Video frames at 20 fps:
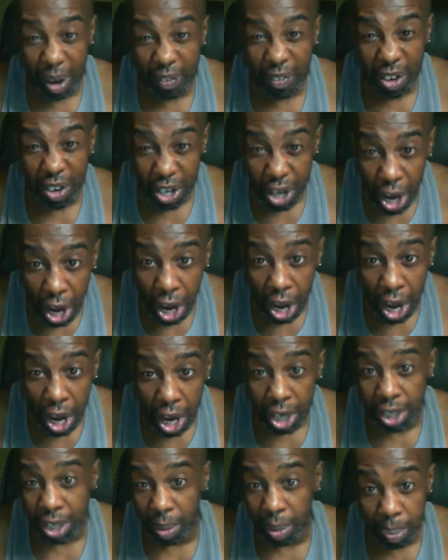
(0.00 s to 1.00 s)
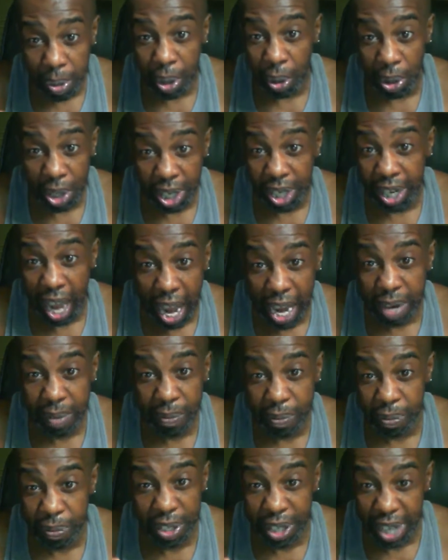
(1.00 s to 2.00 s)
of a nerd and be on a
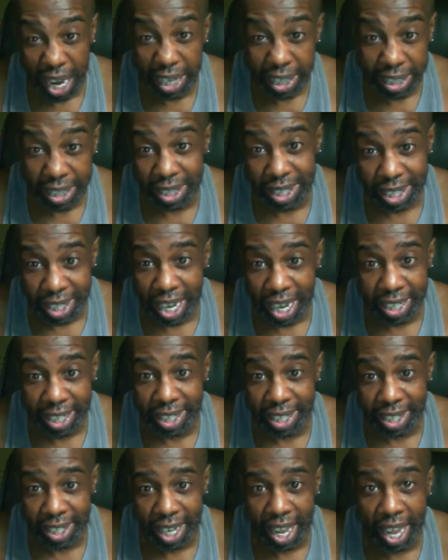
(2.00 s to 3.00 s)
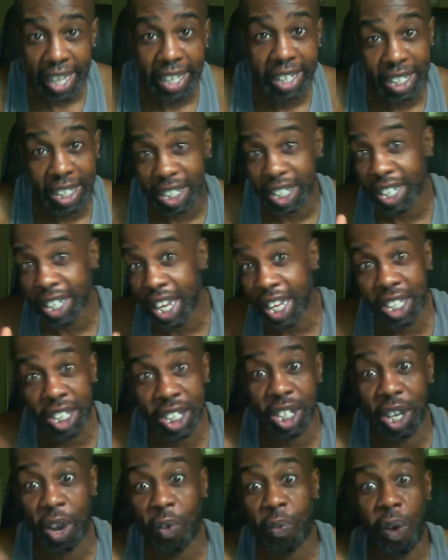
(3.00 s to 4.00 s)
game for days and days and days to get
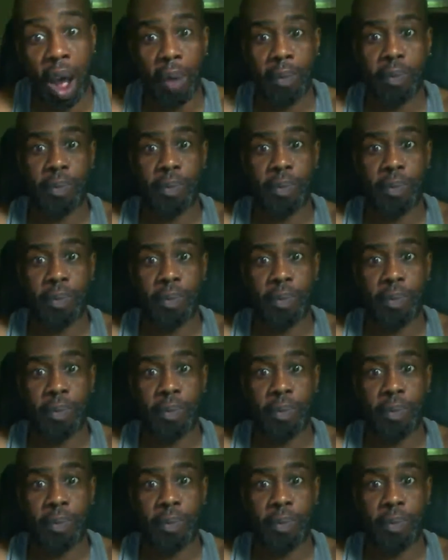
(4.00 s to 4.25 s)
yourself up